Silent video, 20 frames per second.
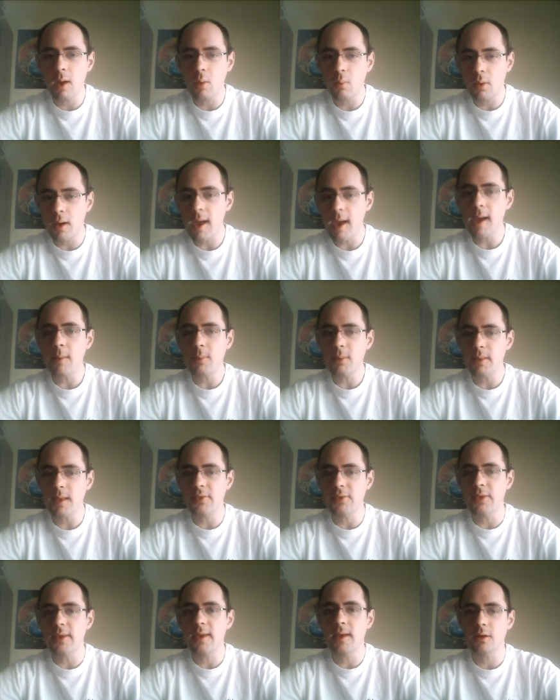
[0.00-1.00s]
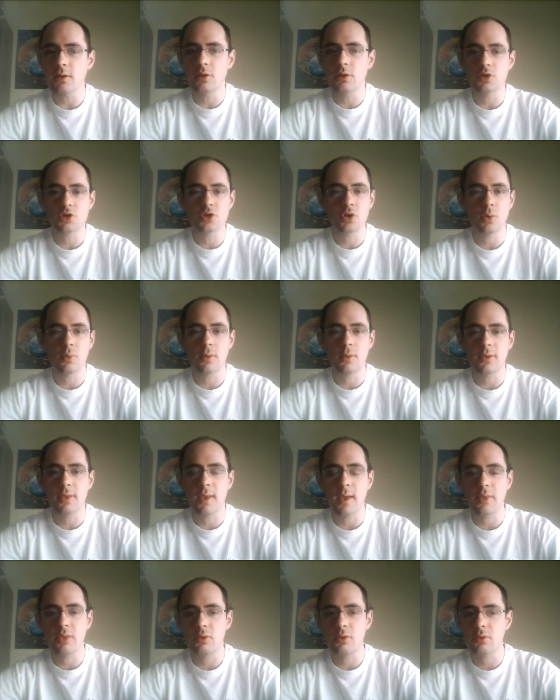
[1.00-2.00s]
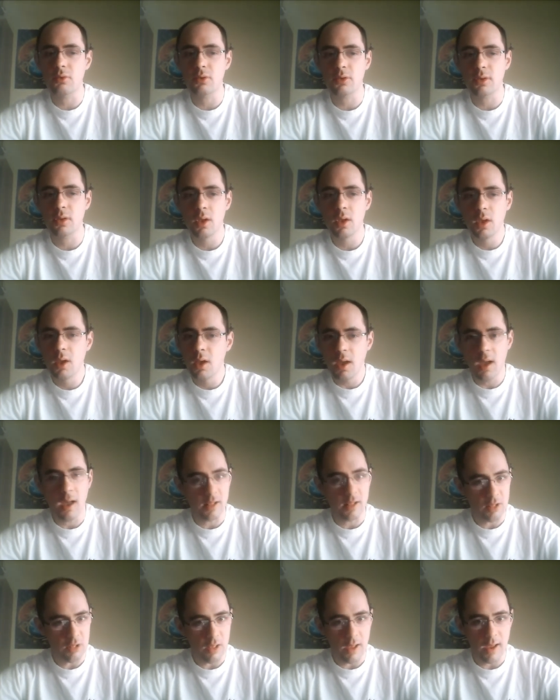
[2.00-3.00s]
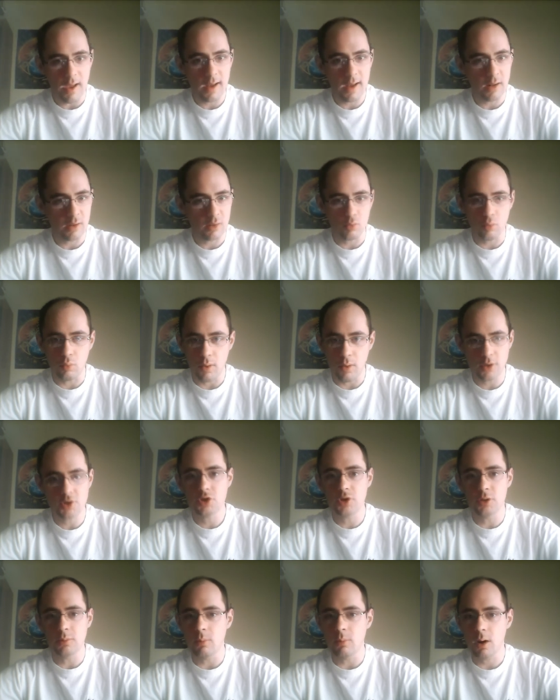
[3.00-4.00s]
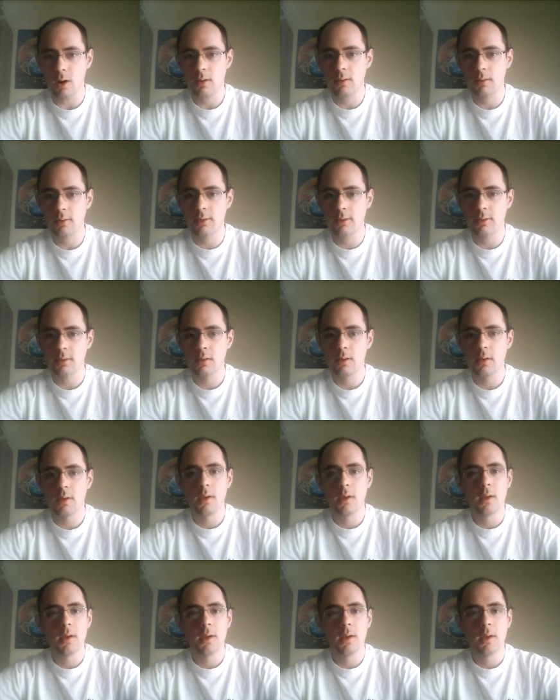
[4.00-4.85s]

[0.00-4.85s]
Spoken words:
what happened at the end of the show is that there's a lot of question marks.